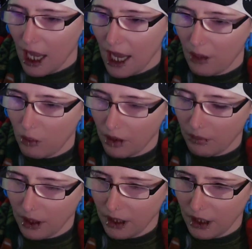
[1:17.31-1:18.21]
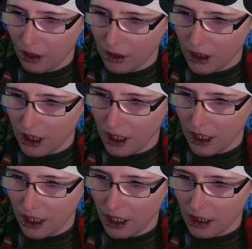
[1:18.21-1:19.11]
A $1 million study
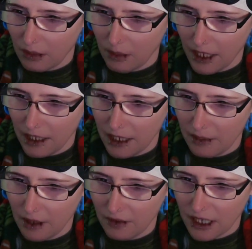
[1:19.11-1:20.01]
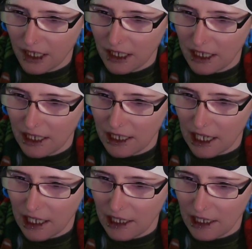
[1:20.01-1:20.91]
conducted by a team of 16
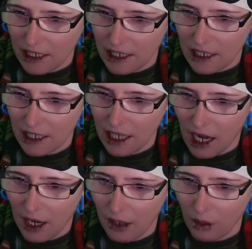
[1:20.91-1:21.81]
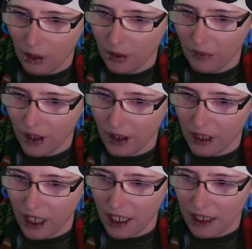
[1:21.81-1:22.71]
scientists in Iowa
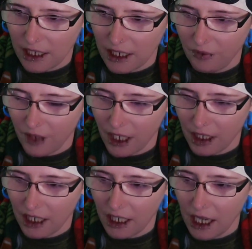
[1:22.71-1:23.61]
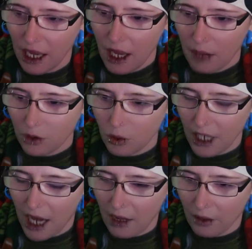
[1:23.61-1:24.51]
revealed a significant link
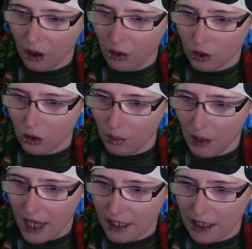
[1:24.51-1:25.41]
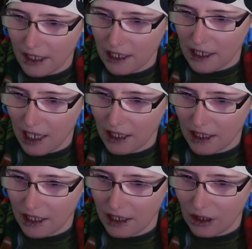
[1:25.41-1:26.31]
between agricultural practices and the
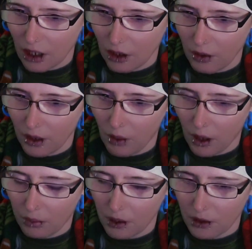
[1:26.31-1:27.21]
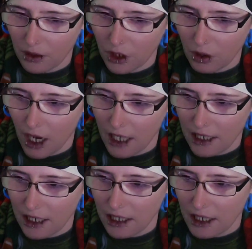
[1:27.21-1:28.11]
state's ongoing water pollution
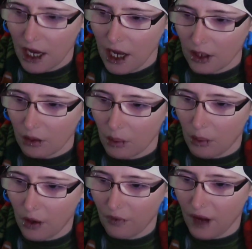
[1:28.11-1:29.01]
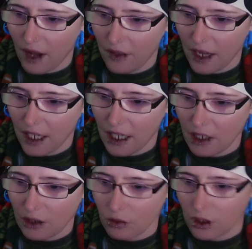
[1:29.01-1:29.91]
crisis. The report found that key
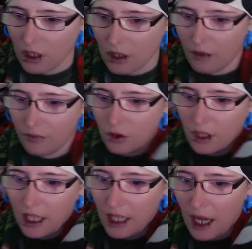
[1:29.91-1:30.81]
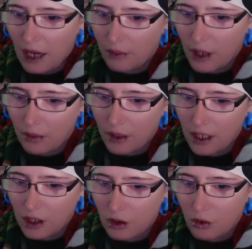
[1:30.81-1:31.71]
sources of drinking and
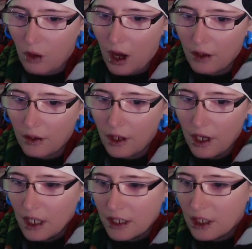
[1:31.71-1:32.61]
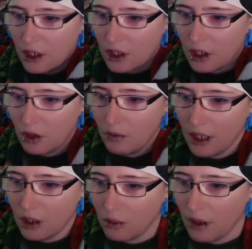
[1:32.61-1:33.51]
recreational water, such as two
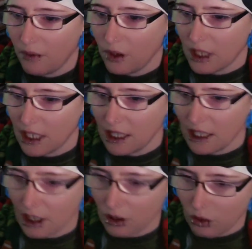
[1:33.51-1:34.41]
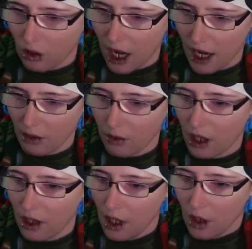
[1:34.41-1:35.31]
major rivers in central
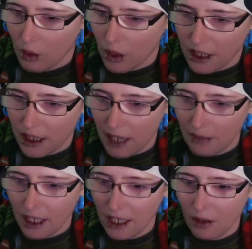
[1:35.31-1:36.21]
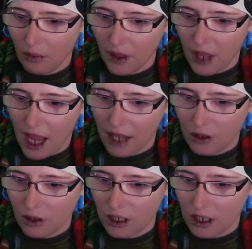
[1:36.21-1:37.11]
Iowa, were contaminated with
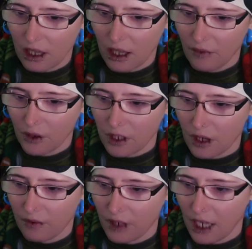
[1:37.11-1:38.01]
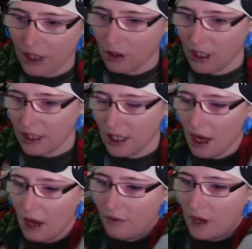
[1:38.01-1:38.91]
hazardous levels of nitrates,
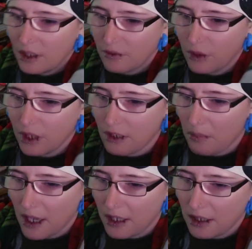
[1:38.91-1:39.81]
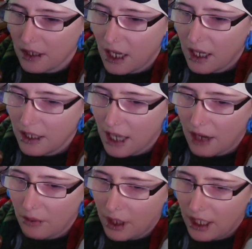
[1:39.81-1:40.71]
phosphorus, pesticides,
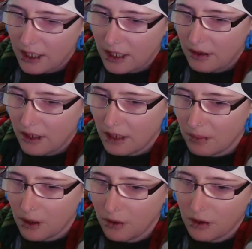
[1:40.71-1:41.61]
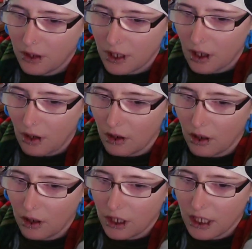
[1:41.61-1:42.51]
and waste. These pollutants are
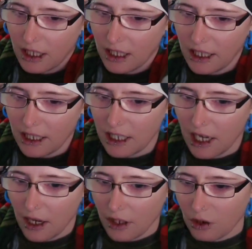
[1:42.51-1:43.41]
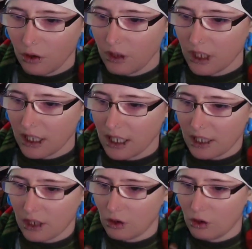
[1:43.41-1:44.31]
largely linked to the
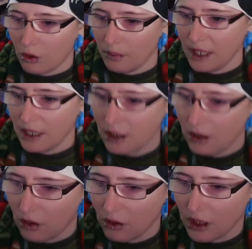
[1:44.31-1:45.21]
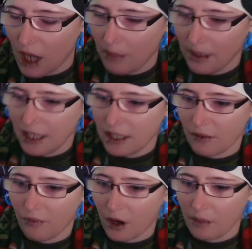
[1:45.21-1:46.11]
state's dominant
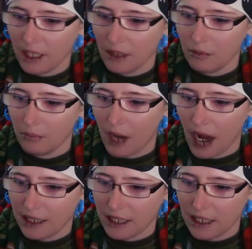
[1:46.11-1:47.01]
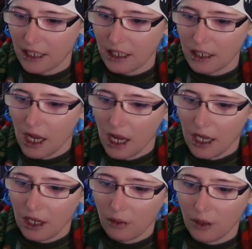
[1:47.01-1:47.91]
farming practices,
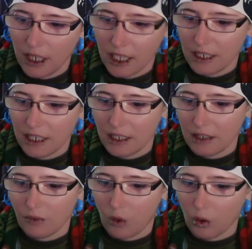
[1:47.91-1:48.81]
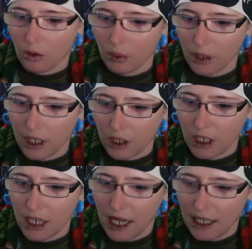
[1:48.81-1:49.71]
including intensive corn
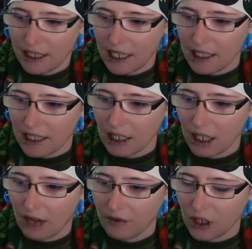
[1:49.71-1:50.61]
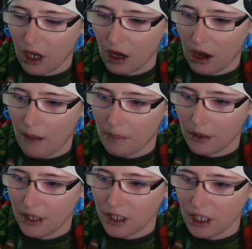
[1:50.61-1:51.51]
production and dense livestock
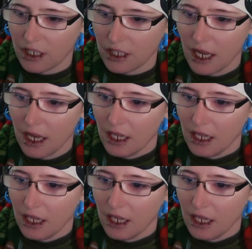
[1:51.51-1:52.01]
operations.